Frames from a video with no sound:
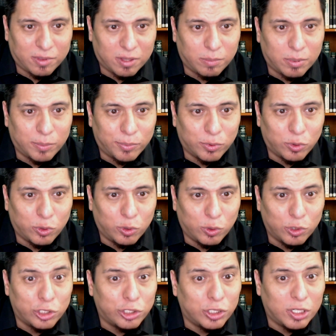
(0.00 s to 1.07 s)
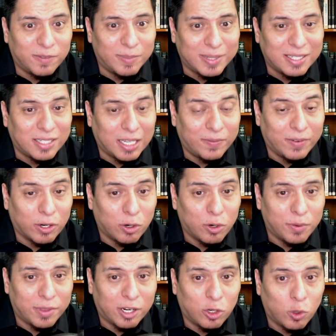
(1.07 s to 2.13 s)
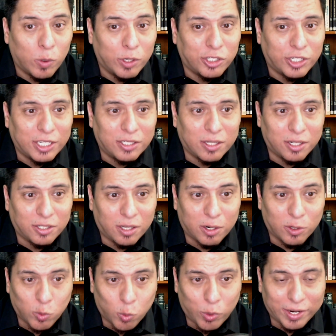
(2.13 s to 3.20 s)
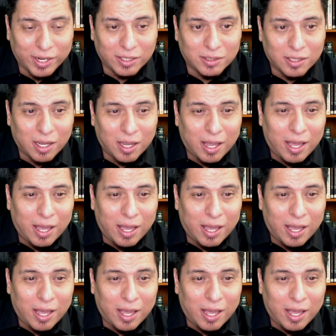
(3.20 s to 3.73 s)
The people who should have been saving Earth ignore Jason Asano's warnings